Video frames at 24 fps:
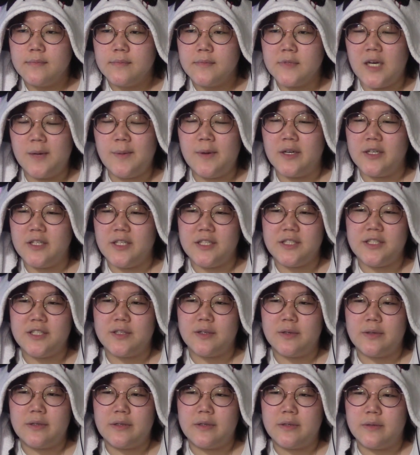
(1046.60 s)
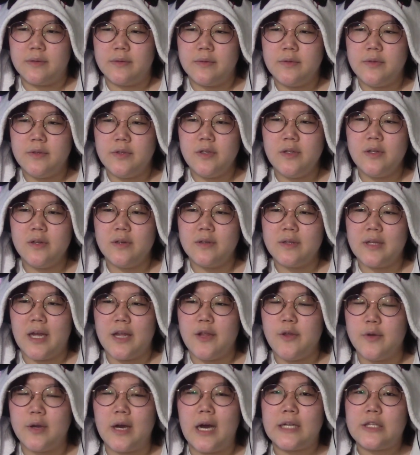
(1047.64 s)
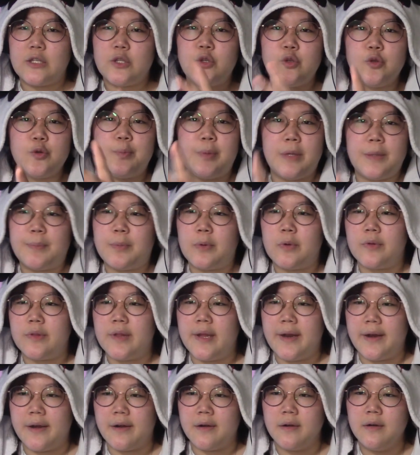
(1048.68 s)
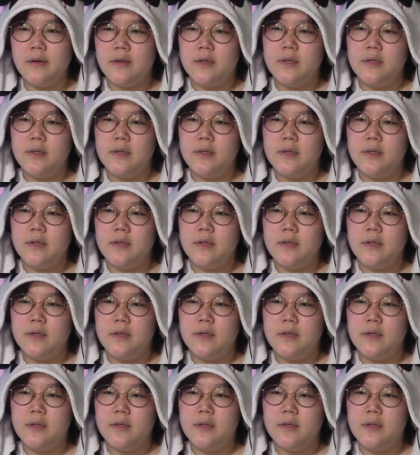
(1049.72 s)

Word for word: Come on, Ichigo. You know that you got two people there.